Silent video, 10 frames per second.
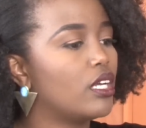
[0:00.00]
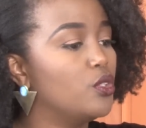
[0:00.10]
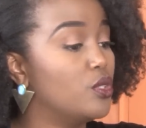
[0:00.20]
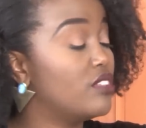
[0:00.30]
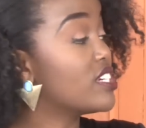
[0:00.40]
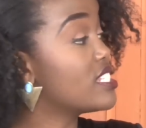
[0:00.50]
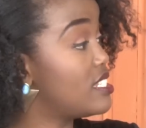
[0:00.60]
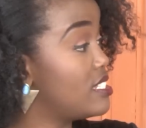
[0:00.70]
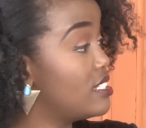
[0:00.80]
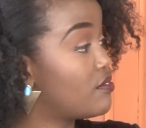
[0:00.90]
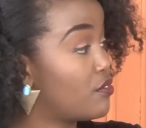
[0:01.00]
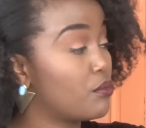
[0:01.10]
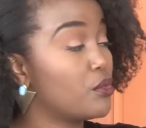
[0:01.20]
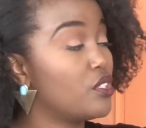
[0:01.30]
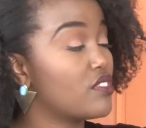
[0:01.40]

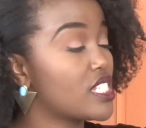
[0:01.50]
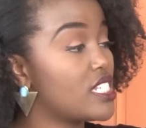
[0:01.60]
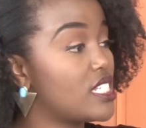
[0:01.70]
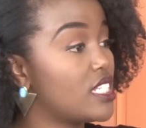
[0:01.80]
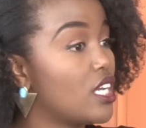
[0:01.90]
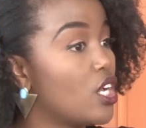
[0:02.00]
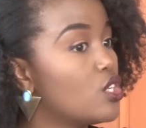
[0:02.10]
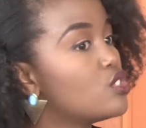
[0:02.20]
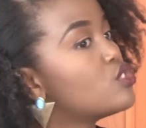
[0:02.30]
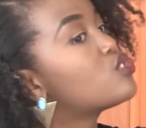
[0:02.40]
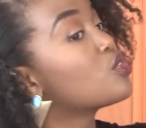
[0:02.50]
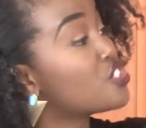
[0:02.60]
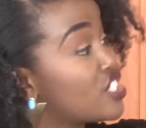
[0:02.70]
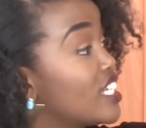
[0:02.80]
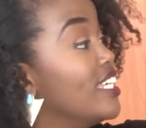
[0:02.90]
university
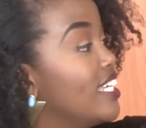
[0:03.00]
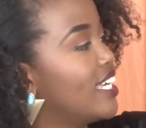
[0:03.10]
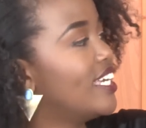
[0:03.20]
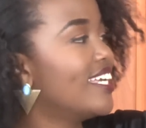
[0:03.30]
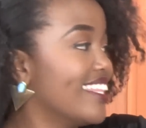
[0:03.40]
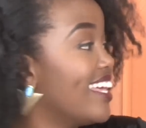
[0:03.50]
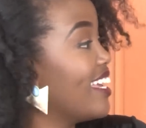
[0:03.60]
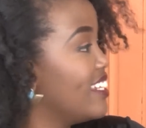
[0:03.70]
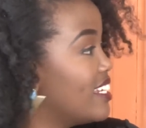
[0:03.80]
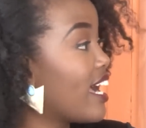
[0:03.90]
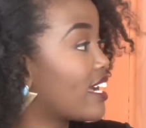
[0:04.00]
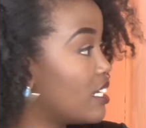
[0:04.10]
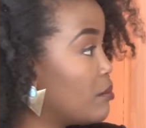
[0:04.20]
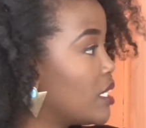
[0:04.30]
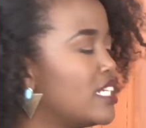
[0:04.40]
socially than I did
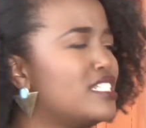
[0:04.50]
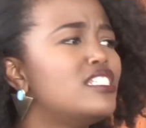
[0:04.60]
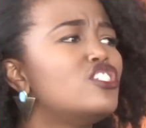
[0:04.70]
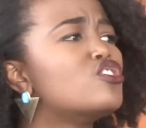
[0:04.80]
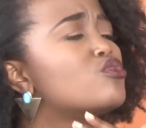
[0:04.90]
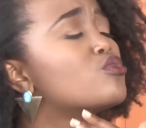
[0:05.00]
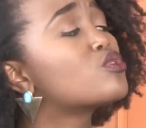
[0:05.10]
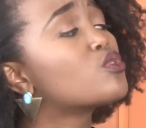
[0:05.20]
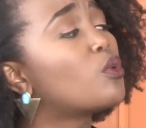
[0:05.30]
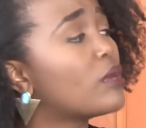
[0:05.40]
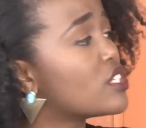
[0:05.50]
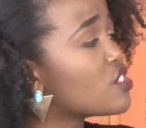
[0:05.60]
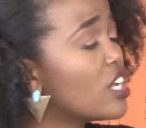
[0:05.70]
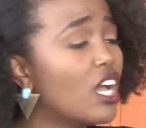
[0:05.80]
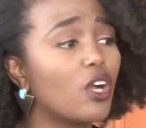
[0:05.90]
academically. It teaches you so much.